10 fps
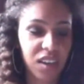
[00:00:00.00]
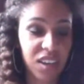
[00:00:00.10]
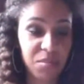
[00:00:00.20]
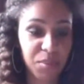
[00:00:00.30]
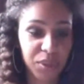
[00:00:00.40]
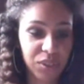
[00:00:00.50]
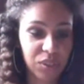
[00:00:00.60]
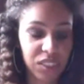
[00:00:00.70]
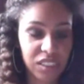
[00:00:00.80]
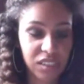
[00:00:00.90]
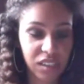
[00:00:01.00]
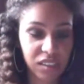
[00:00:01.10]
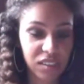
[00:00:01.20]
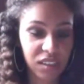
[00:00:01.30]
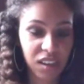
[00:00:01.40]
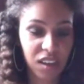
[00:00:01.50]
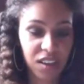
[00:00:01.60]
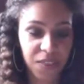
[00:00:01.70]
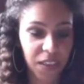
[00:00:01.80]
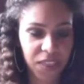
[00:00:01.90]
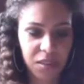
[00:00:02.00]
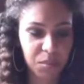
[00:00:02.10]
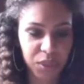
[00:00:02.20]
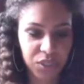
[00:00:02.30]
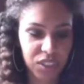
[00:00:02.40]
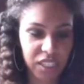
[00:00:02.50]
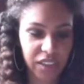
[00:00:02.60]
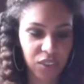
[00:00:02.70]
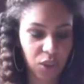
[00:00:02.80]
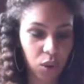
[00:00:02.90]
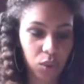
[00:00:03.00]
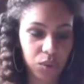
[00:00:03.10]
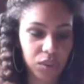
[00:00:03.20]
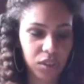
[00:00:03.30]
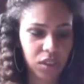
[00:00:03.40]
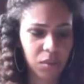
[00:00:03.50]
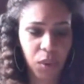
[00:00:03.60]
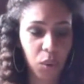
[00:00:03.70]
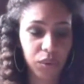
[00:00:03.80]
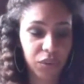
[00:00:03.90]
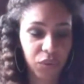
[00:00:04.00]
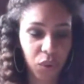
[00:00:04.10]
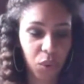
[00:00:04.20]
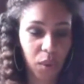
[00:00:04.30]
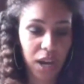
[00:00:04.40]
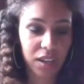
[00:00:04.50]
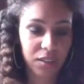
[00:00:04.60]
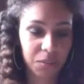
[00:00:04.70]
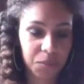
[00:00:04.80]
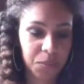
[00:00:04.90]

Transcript: It burns, it does. Nothing burns like the cold, but only for a while.